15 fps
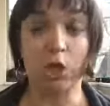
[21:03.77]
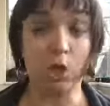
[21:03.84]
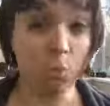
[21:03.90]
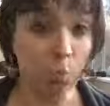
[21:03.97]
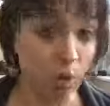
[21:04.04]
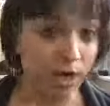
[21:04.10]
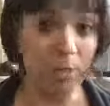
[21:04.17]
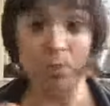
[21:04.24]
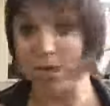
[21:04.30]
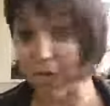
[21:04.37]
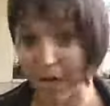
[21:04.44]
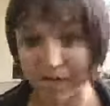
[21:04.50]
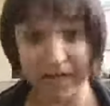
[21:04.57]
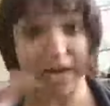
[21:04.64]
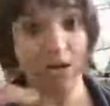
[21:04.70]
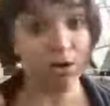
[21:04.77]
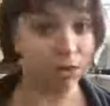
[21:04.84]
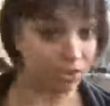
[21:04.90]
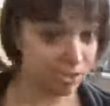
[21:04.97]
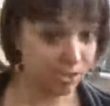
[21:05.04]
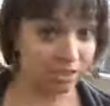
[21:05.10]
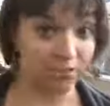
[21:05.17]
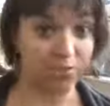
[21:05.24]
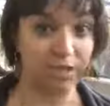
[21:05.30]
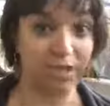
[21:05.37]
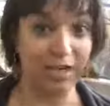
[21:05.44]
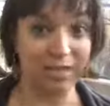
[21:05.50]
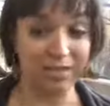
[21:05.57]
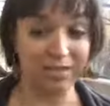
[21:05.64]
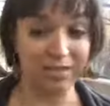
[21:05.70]
You want to be cutting out good stuff
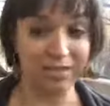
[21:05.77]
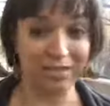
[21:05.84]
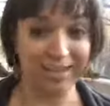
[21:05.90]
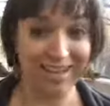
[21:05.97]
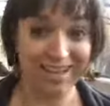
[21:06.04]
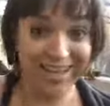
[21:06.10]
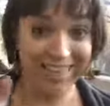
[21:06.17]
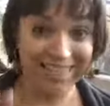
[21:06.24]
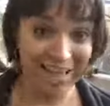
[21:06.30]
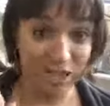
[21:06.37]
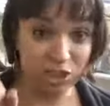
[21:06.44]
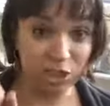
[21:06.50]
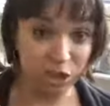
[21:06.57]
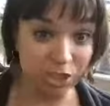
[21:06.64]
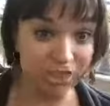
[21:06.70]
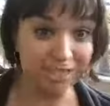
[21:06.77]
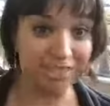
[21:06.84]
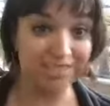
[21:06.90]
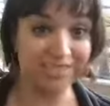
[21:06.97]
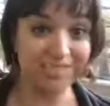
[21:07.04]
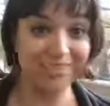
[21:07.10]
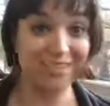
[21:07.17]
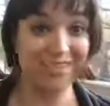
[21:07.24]
later. That's good.